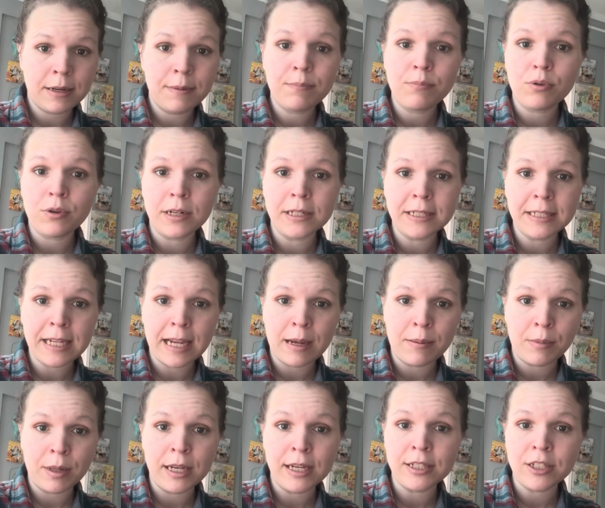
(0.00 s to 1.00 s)
Prince
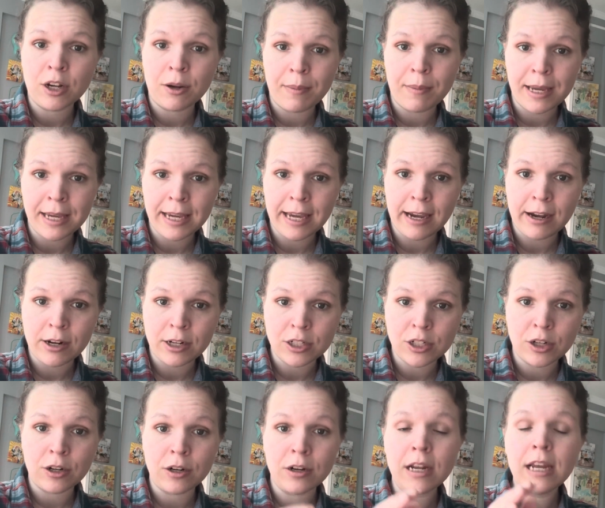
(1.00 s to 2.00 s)
Hamlet is our main
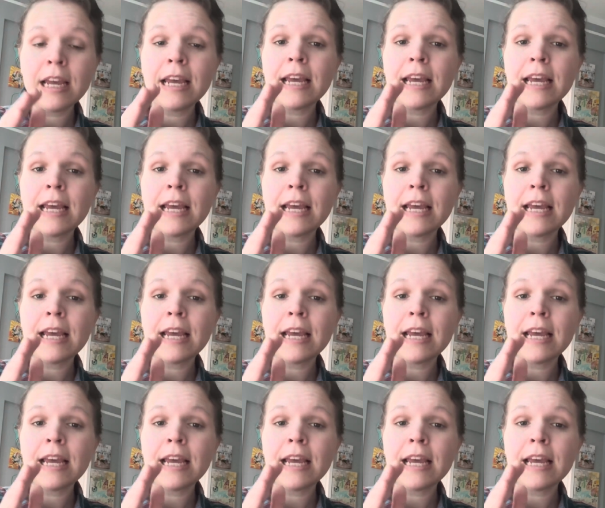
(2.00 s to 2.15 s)
character.